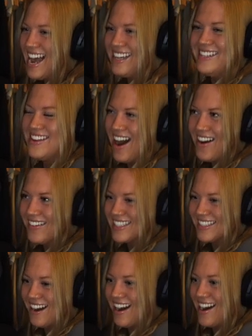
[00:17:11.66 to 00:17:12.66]
no,
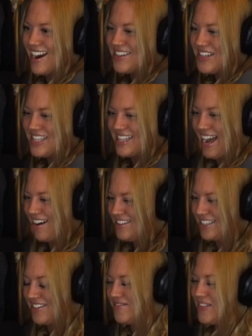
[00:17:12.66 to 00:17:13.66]
it's not
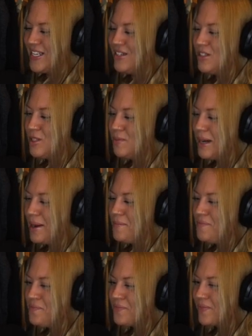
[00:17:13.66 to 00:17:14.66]
100,000 views, but
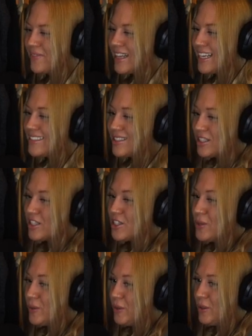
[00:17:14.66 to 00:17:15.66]
that's
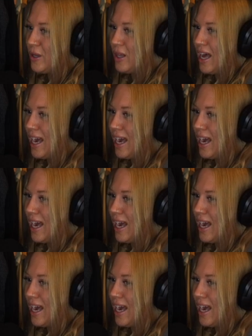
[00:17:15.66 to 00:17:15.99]
cool.